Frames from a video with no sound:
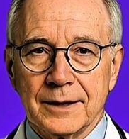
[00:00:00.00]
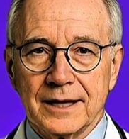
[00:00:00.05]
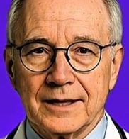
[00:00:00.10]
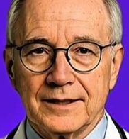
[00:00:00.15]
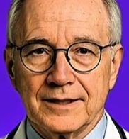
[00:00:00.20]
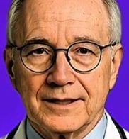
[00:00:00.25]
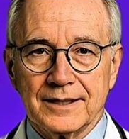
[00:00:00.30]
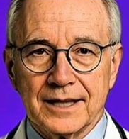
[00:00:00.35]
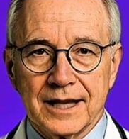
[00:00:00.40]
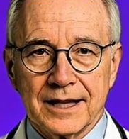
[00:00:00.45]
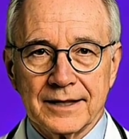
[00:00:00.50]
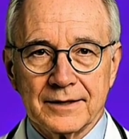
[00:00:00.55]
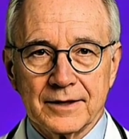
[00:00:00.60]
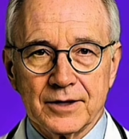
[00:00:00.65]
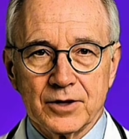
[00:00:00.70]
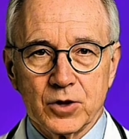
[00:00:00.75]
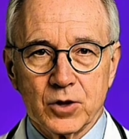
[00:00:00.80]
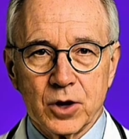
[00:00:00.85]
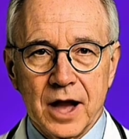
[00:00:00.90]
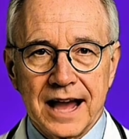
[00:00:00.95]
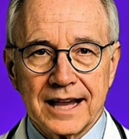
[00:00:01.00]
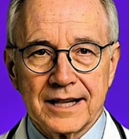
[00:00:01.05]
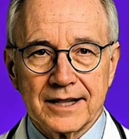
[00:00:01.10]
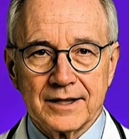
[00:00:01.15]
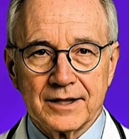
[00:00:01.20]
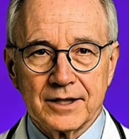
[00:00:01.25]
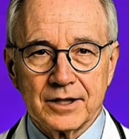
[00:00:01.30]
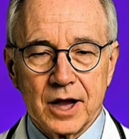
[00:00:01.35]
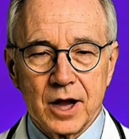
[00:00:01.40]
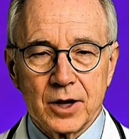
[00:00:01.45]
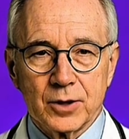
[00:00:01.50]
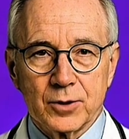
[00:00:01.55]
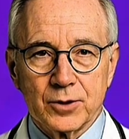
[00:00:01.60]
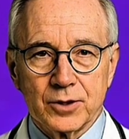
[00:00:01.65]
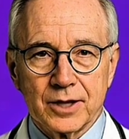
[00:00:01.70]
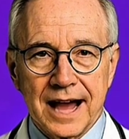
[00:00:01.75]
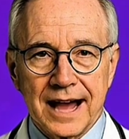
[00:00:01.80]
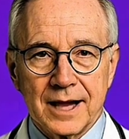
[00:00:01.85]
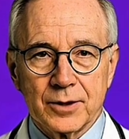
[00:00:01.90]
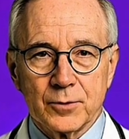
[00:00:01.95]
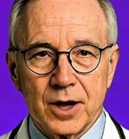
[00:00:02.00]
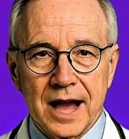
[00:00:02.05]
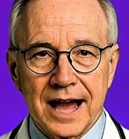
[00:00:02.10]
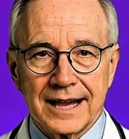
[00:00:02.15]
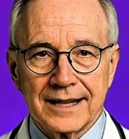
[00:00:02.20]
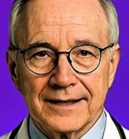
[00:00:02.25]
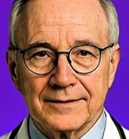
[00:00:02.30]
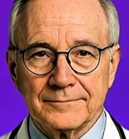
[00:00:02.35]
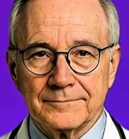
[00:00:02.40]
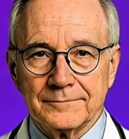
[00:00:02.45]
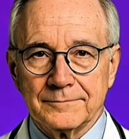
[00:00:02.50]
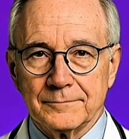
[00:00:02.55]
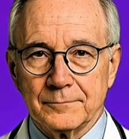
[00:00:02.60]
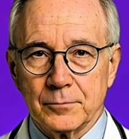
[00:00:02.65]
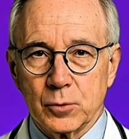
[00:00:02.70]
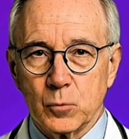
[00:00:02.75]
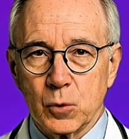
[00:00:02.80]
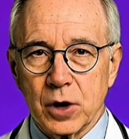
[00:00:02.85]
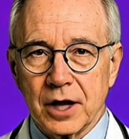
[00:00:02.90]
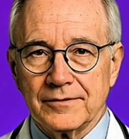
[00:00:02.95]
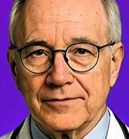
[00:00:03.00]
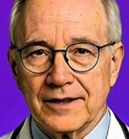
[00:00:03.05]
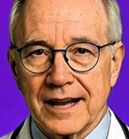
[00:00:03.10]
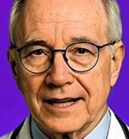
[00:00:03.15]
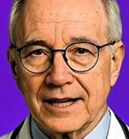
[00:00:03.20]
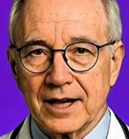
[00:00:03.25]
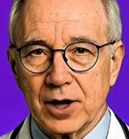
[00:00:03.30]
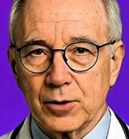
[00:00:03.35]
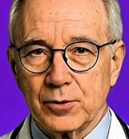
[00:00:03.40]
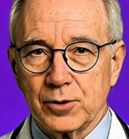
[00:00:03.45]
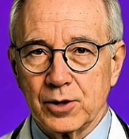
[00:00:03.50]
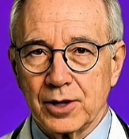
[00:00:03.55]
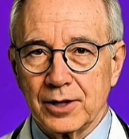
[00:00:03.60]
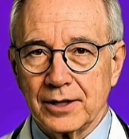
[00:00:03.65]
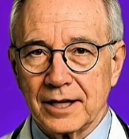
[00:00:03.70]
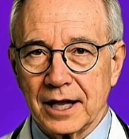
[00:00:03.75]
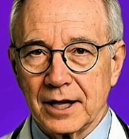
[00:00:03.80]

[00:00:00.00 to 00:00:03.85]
half of it is still in your body at 9 p.m.